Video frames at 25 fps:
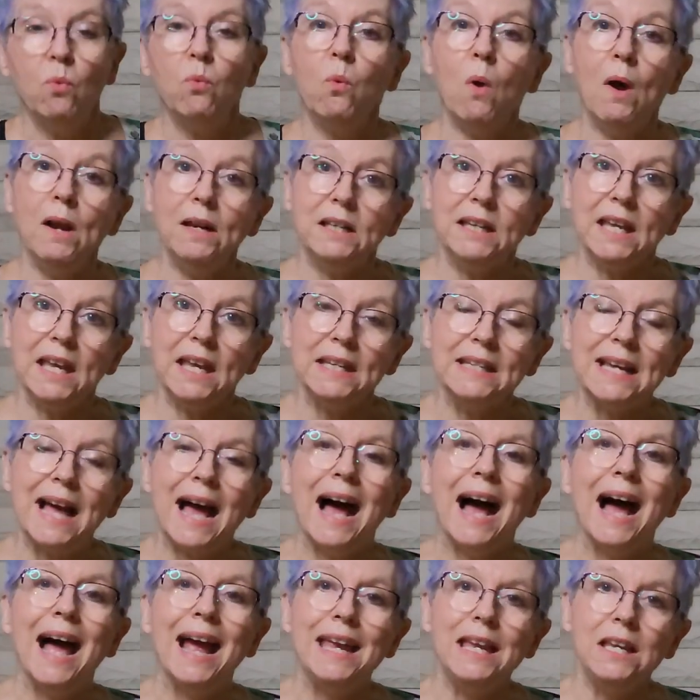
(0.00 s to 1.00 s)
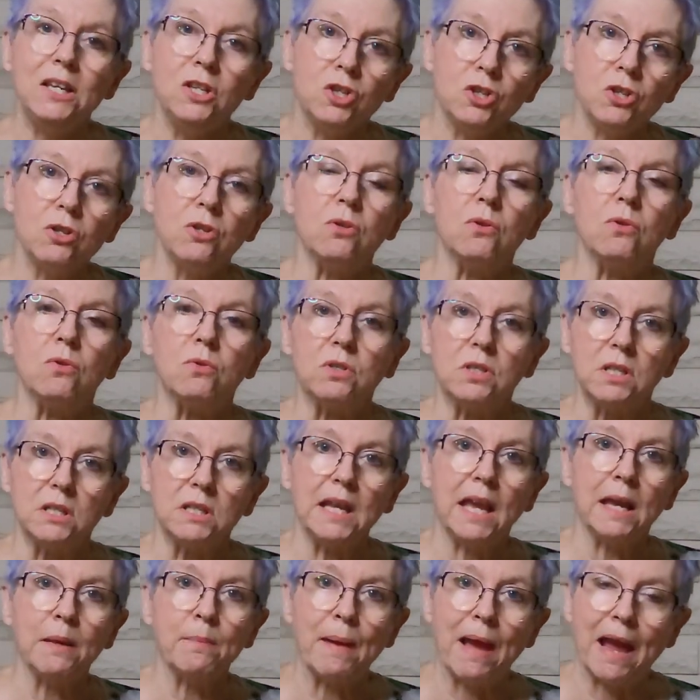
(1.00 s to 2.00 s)
what can I do to
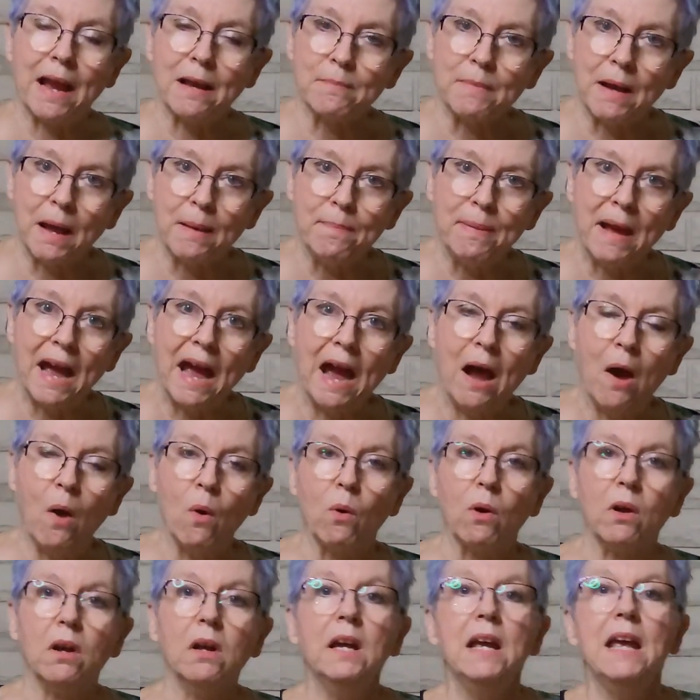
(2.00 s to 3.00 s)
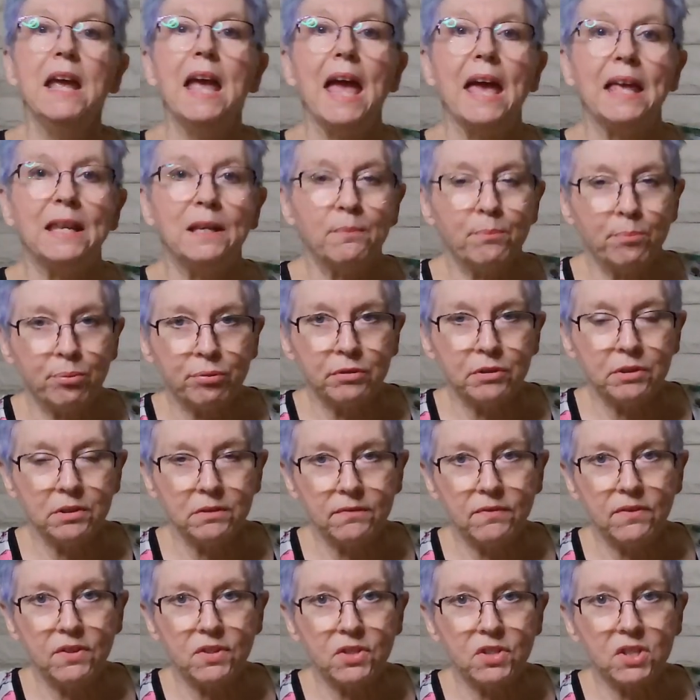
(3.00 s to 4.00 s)
take back my power and
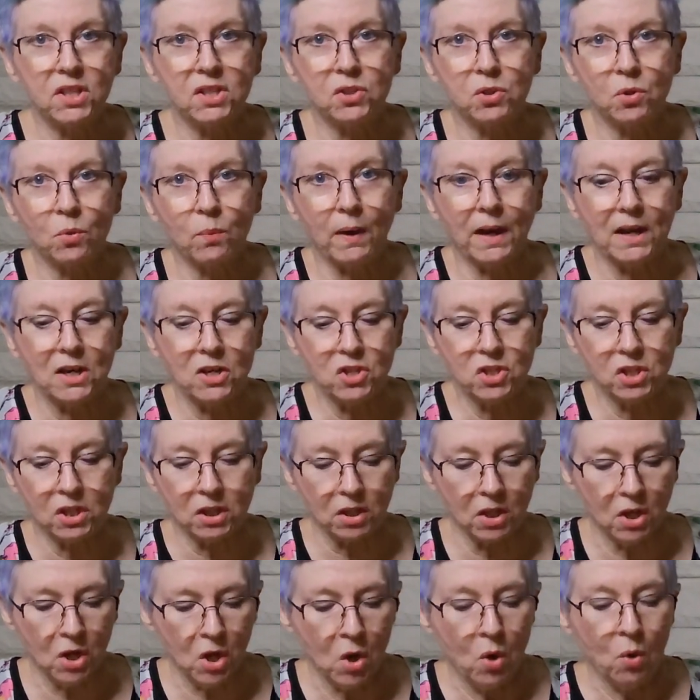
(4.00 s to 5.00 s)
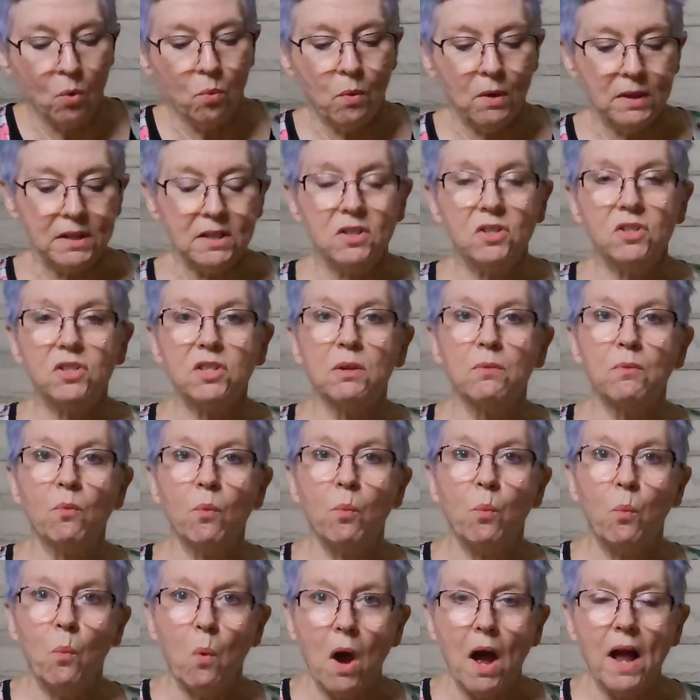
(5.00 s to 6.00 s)
improve the situation? What is the
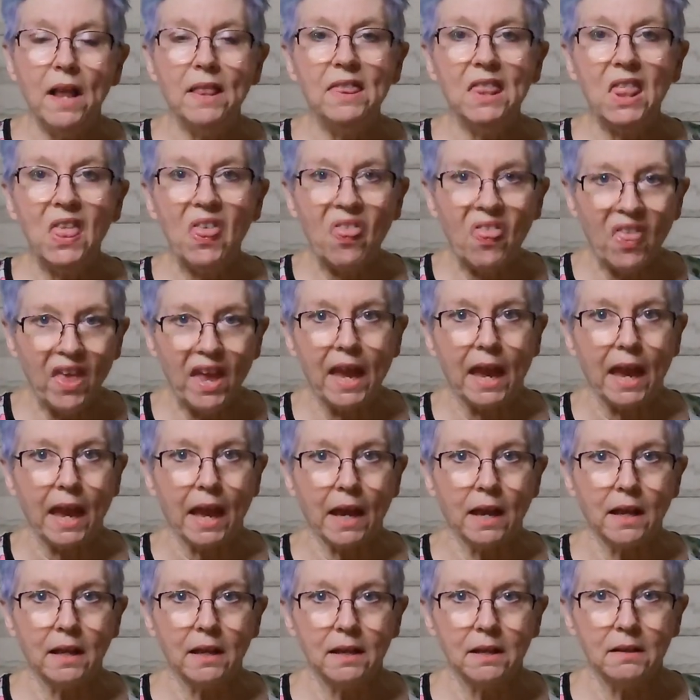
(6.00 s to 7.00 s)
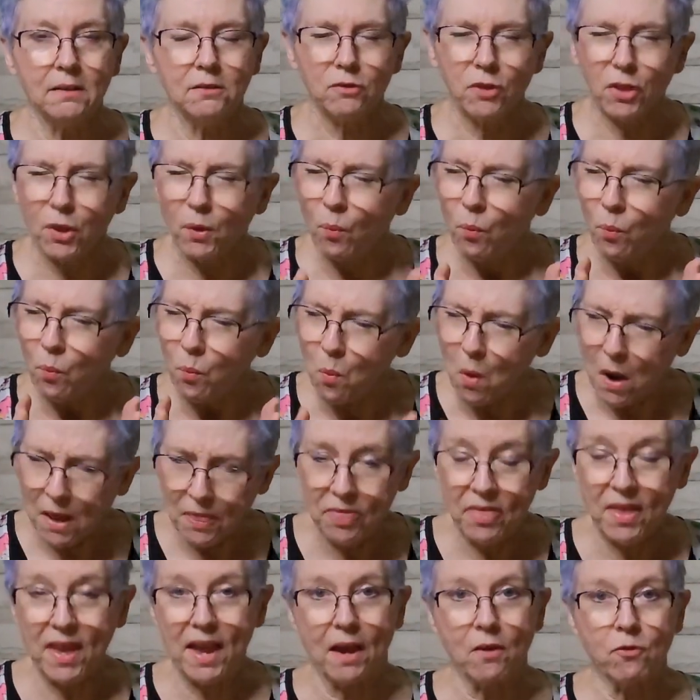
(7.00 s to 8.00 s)
one thing, the
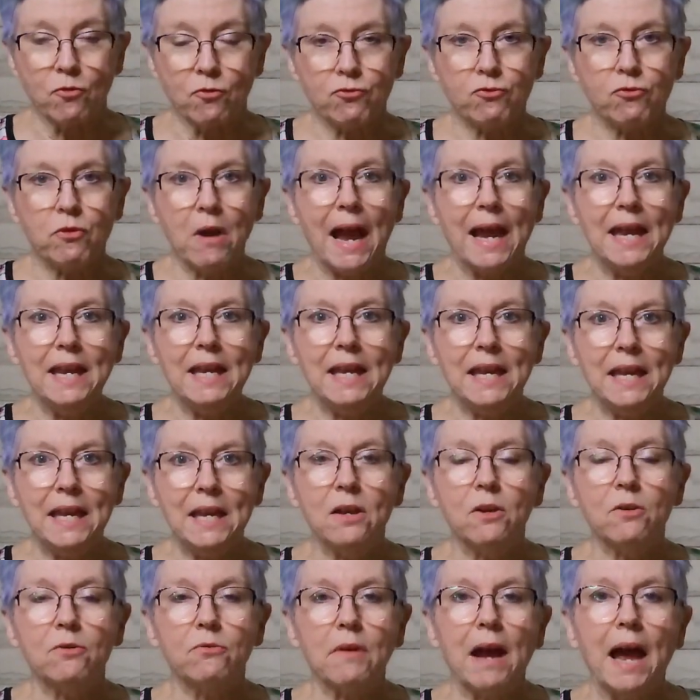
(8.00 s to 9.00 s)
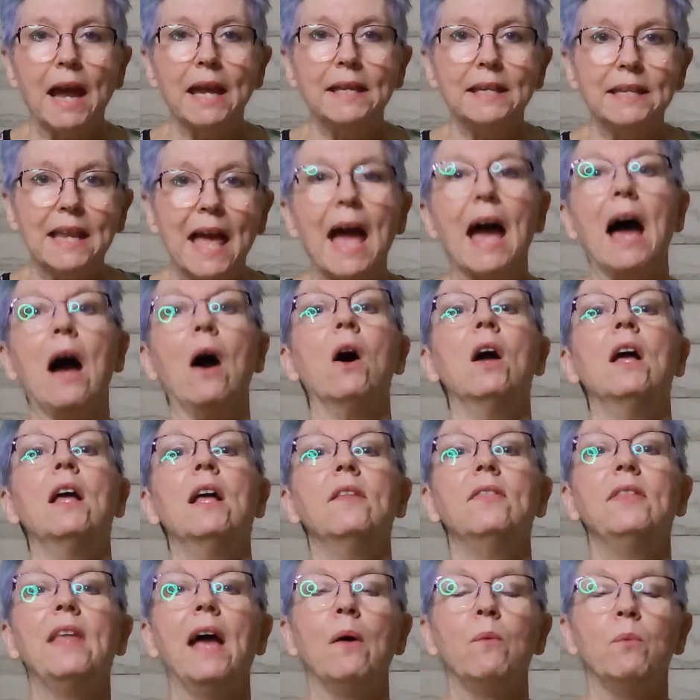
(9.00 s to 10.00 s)
one thing right here, right now,
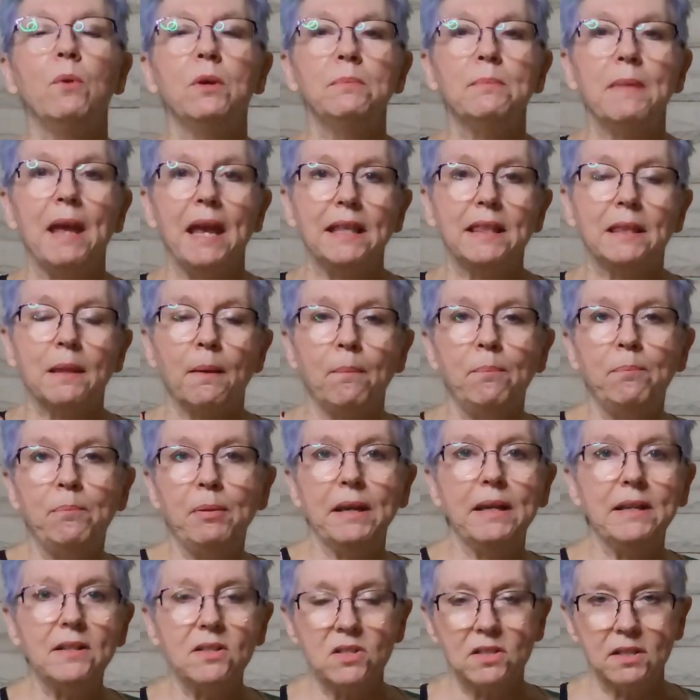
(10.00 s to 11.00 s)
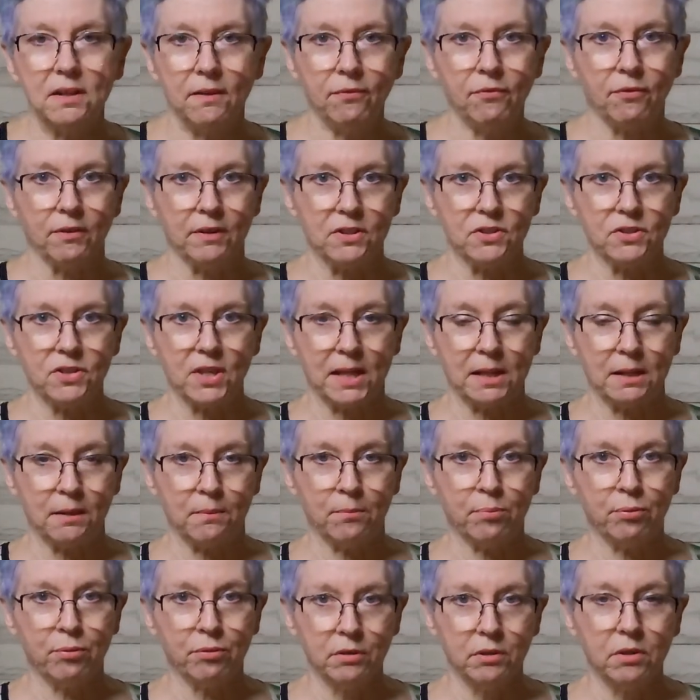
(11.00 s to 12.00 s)
that would make the biggest difference and
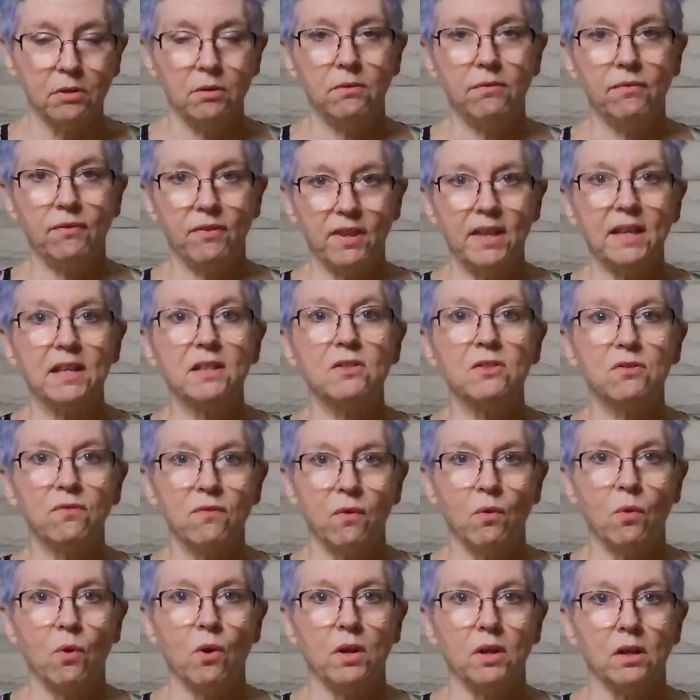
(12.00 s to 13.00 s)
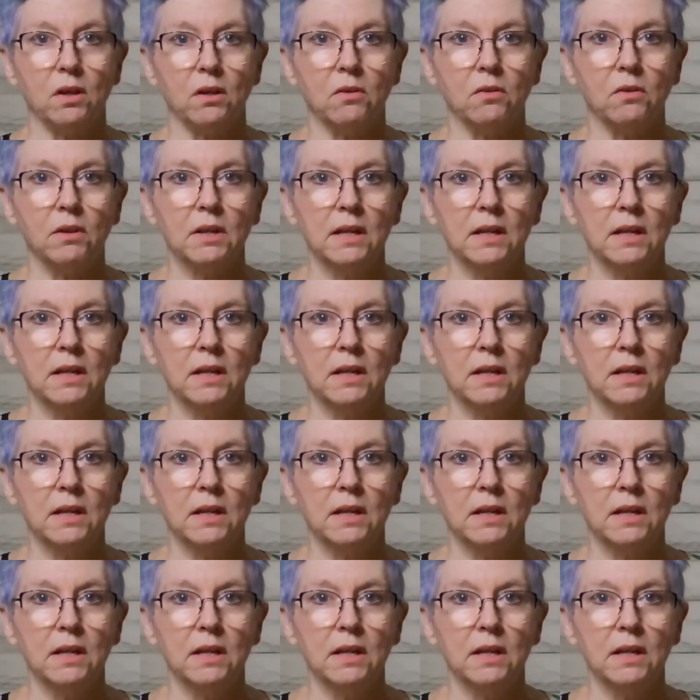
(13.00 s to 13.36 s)
improve things for you?